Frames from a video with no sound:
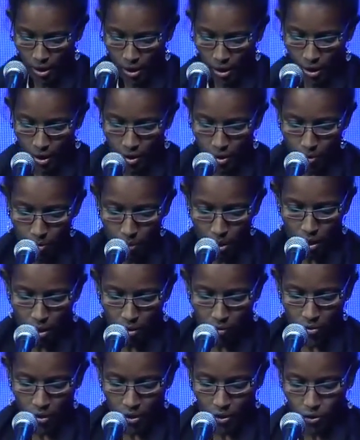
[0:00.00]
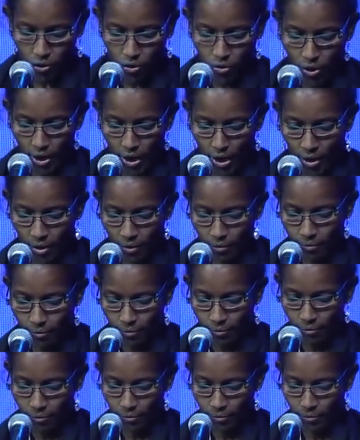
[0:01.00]
In the middle of this today,
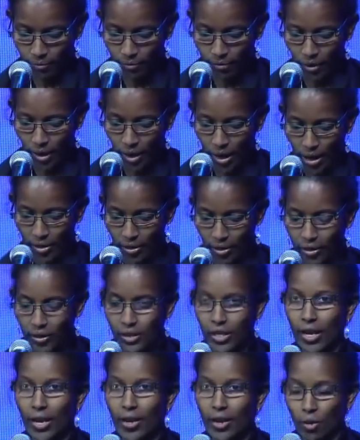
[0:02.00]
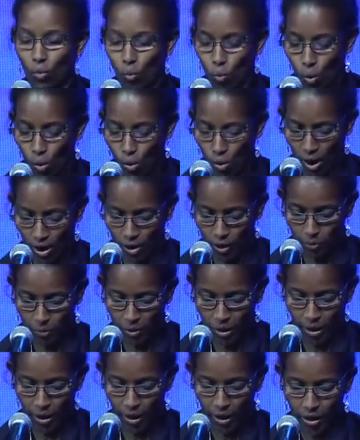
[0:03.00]
a sectarian war has been
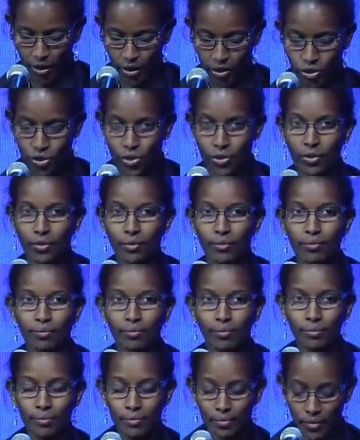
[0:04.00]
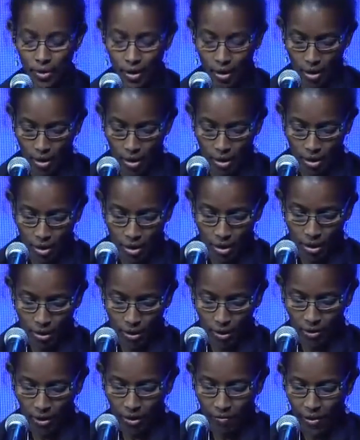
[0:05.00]
unleashed
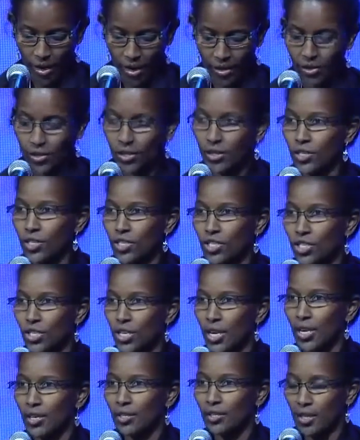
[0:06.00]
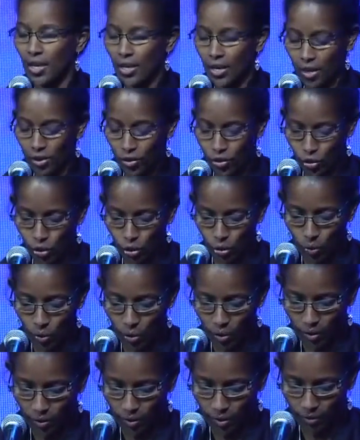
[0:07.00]
that divides Shias against
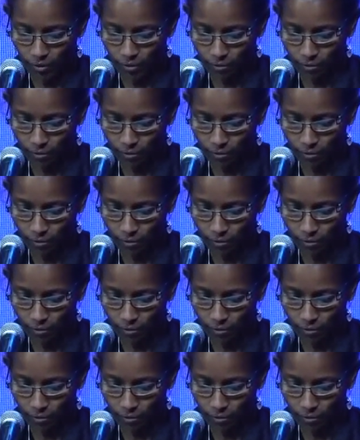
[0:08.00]
Sunnis.